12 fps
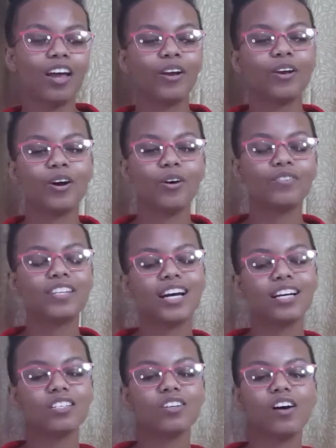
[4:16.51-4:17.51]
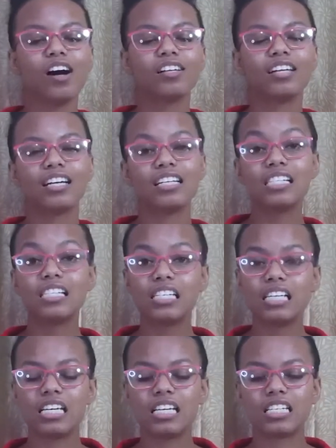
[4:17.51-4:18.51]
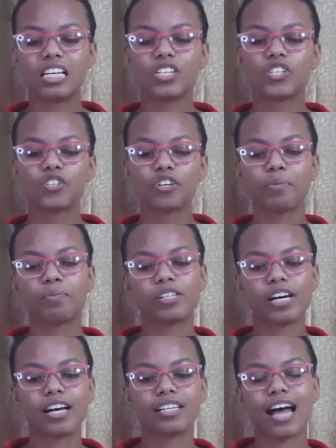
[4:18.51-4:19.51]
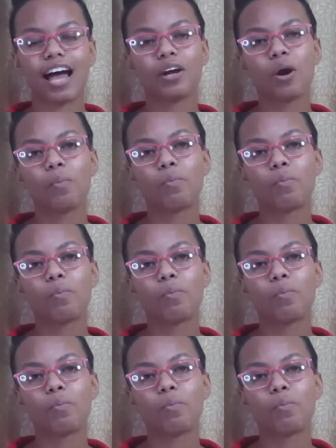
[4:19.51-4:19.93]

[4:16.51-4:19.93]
Now, there is no other disease in scripture that